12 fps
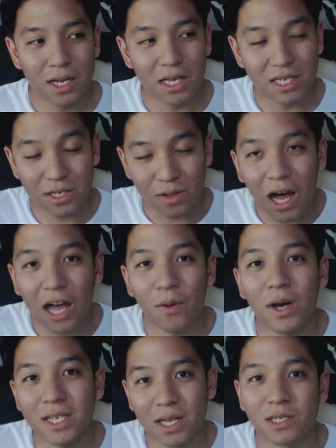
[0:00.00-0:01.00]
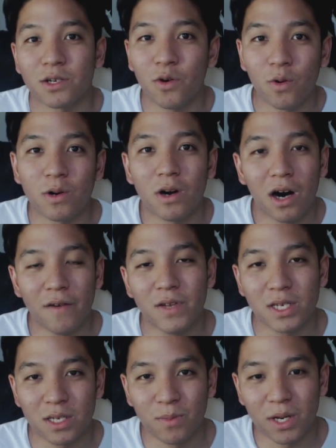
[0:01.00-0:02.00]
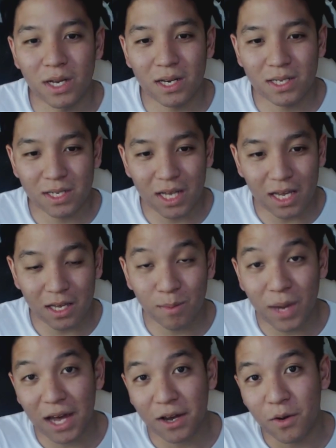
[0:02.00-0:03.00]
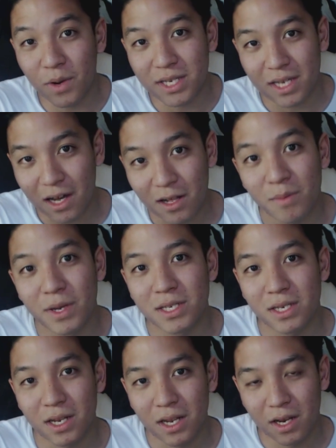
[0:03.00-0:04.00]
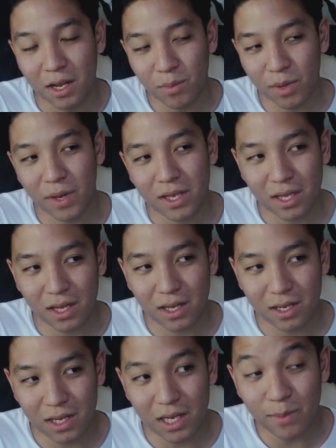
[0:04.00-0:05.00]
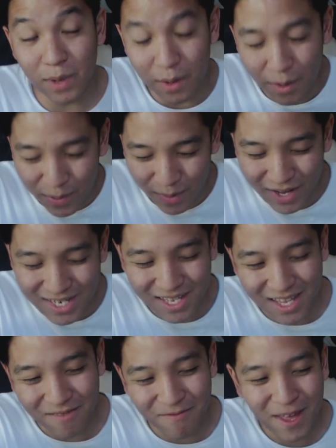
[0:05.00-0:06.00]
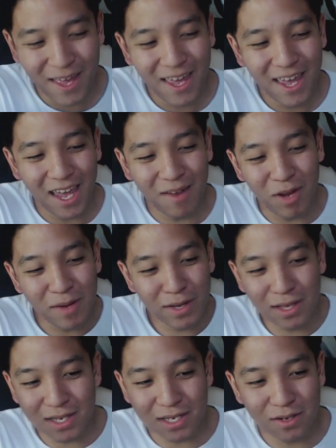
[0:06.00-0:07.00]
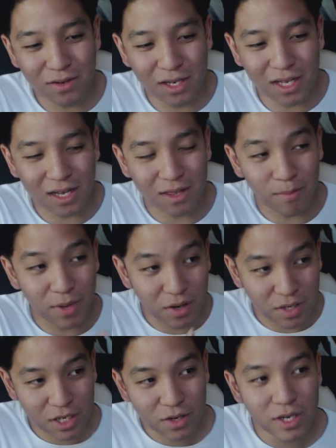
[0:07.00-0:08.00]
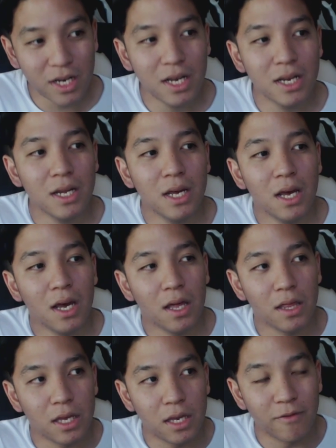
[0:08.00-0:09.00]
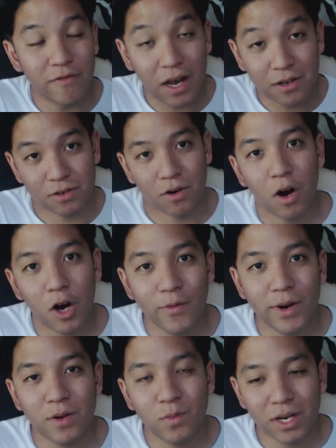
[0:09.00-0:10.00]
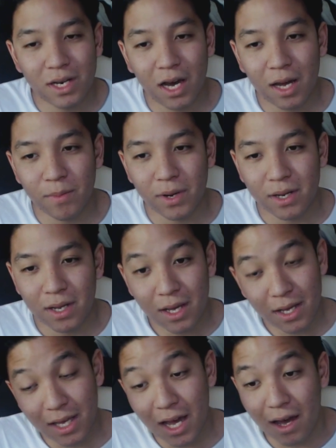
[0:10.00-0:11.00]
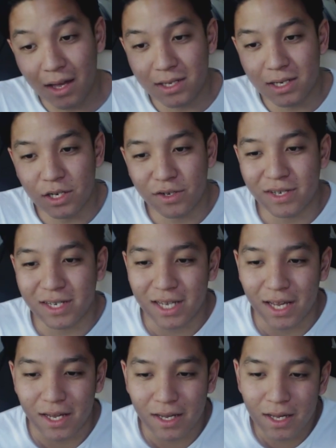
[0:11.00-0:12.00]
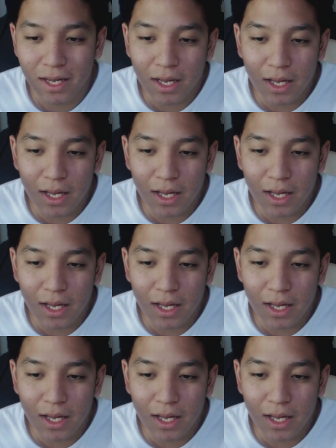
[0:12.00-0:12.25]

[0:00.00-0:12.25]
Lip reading: It's still iOS at its core, obviously, but it's taking Mac OS elements and implementing them. And maybe this is due to like the bigger screen, the faster hardware and whatnot. But yeah, it's an interesting take.